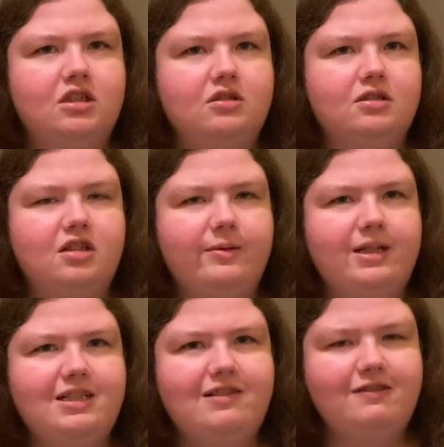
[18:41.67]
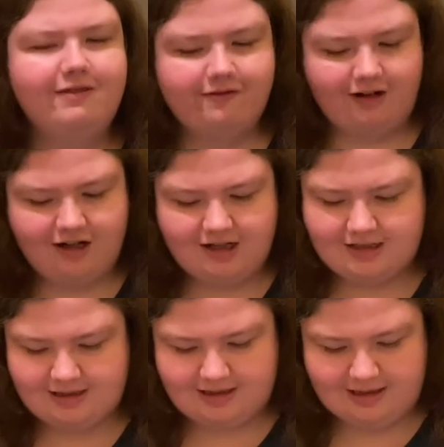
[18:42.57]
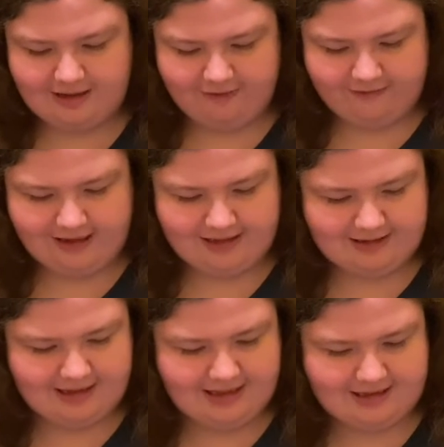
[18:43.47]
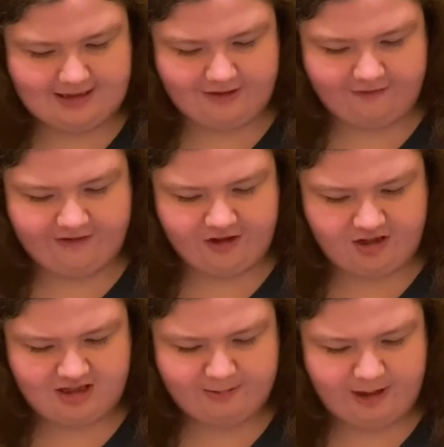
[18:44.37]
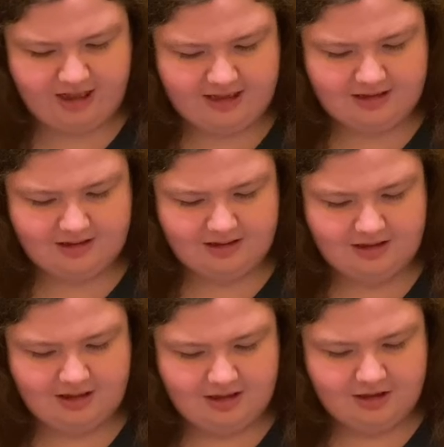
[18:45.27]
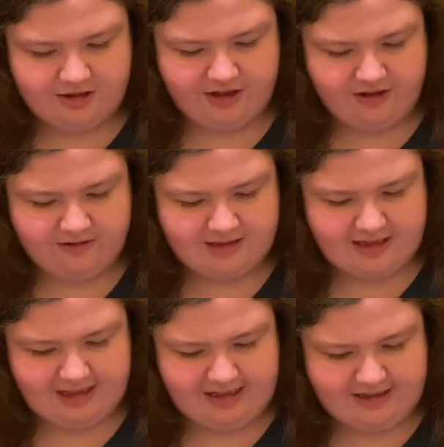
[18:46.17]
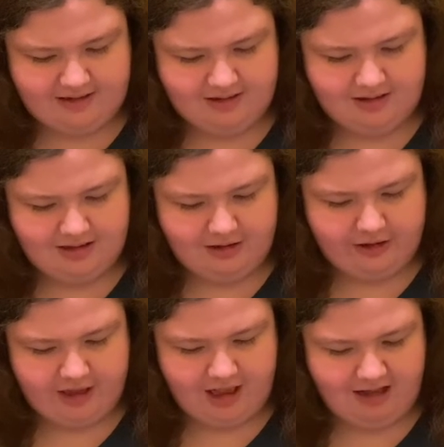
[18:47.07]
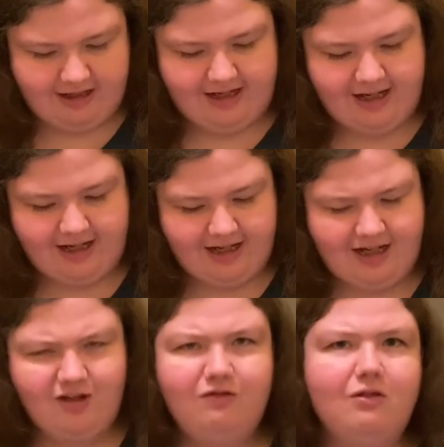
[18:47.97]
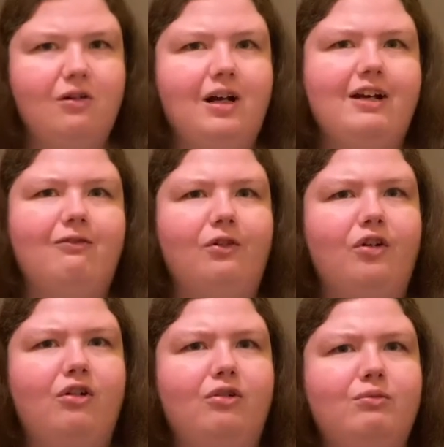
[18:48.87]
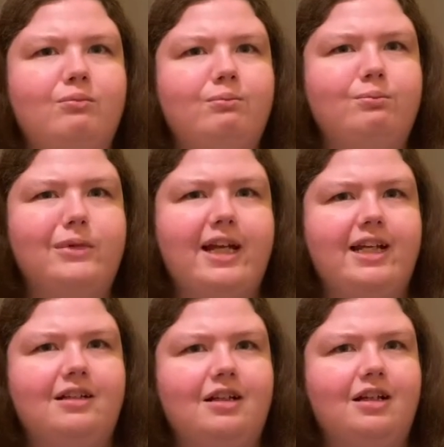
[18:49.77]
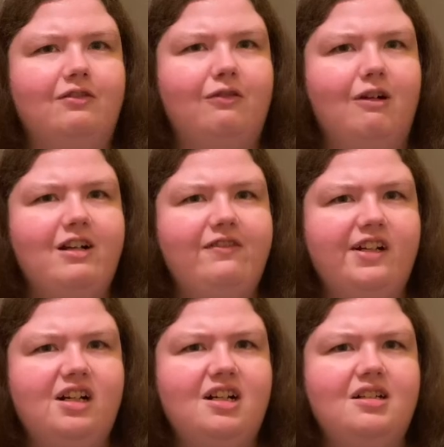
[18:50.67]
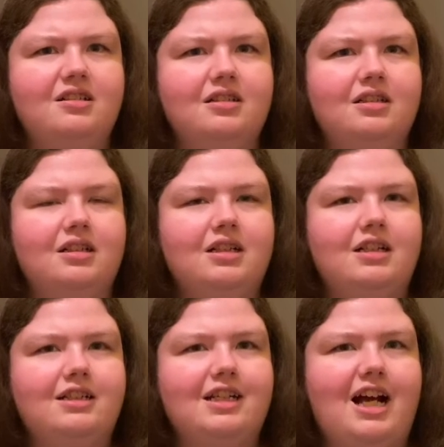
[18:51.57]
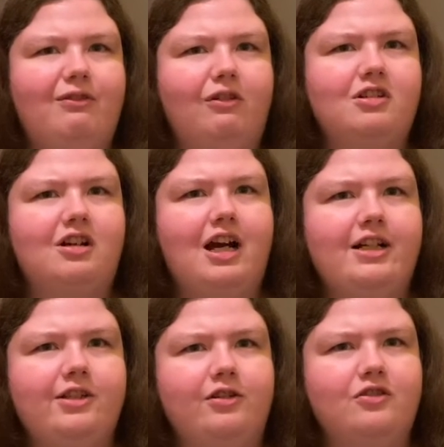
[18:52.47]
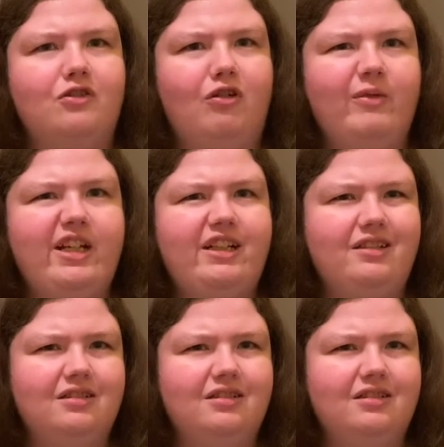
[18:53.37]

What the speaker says: Now, because it was reversed and the fact that it's in the future spot shows that either I have or I will meet a authority figure that will try to control me